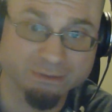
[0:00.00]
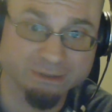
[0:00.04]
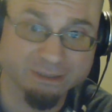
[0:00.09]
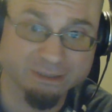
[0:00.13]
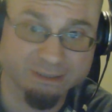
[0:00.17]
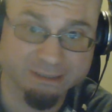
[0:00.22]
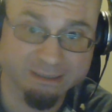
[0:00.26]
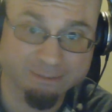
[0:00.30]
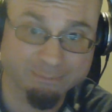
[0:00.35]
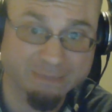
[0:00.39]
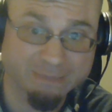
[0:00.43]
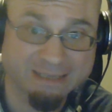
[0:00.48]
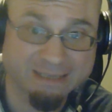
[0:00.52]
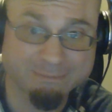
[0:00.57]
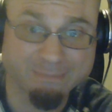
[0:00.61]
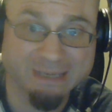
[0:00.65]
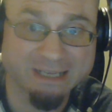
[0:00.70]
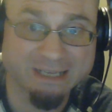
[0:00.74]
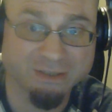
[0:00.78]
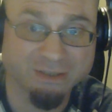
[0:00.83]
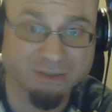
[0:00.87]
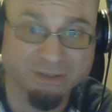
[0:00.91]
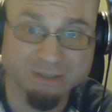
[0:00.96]
and it might
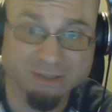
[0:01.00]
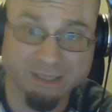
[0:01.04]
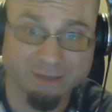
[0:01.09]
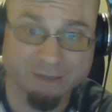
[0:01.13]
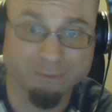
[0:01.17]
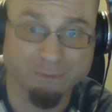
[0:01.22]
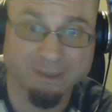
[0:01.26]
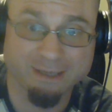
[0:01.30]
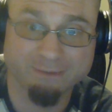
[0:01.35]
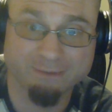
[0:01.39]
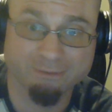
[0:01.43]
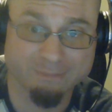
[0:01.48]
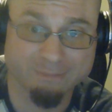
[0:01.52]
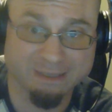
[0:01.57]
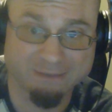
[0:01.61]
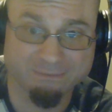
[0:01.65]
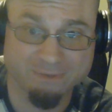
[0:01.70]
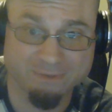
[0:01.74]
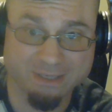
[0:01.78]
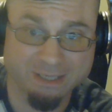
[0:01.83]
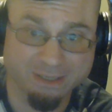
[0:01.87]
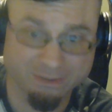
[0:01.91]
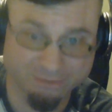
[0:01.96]
make you click away from my
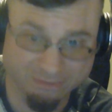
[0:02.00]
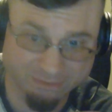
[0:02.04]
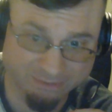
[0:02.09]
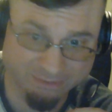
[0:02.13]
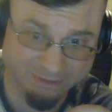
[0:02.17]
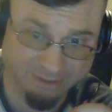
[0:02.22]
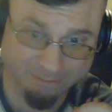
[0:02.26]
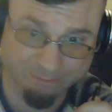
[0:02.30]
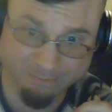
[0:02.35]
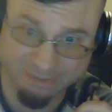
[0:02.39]
videos or something,